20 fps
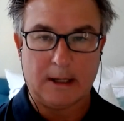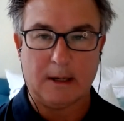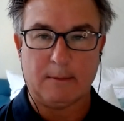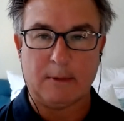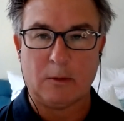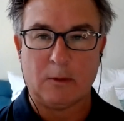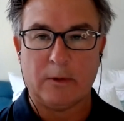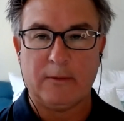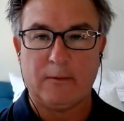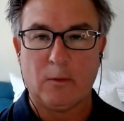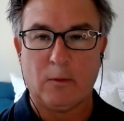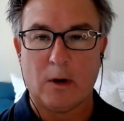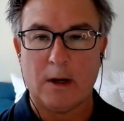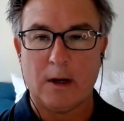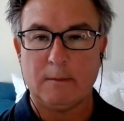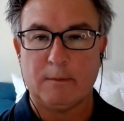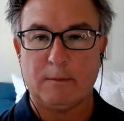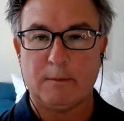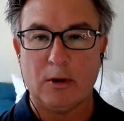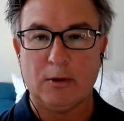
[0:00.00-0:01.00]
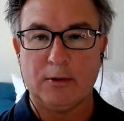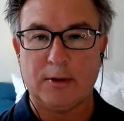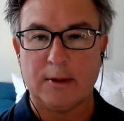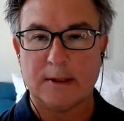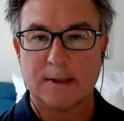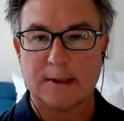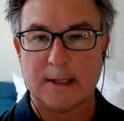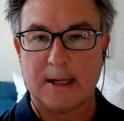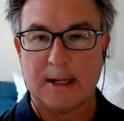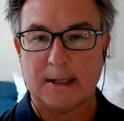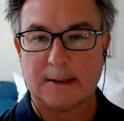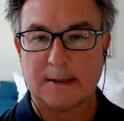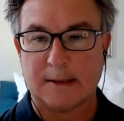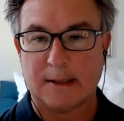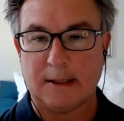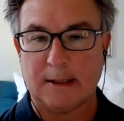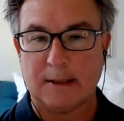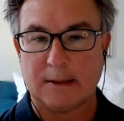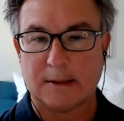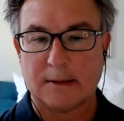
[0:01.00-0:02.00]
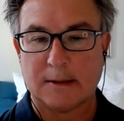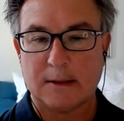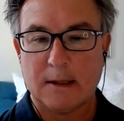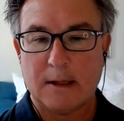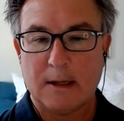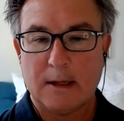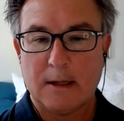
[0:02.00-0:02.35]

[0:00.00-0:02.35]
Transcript: I mean, we've won both of the Senate seats